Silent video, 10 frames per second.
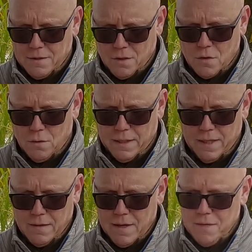cold
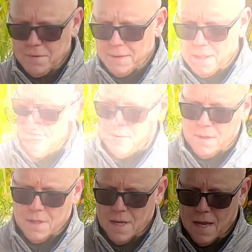air out.
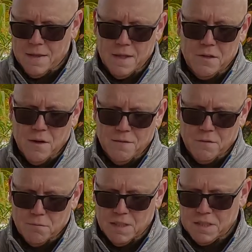And then you have
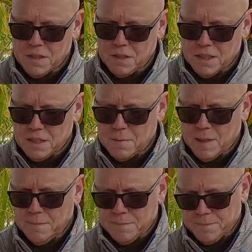your wrist adjustment.